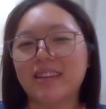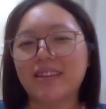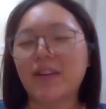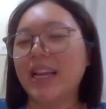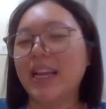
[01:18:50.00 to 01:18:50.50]

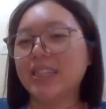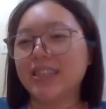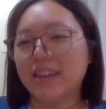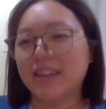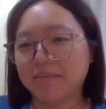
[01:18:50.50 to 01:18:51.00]

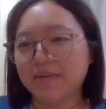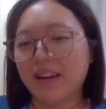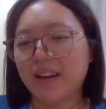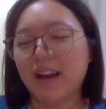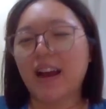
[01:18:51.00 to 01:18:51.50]
relationship.
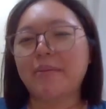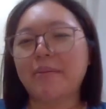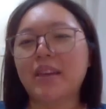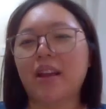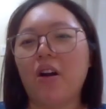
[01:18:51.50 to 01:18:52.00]
I
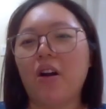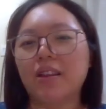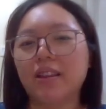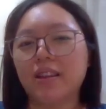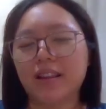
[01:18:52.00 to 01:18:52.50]
mean
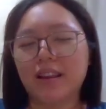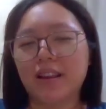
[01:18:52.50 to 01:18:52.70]
on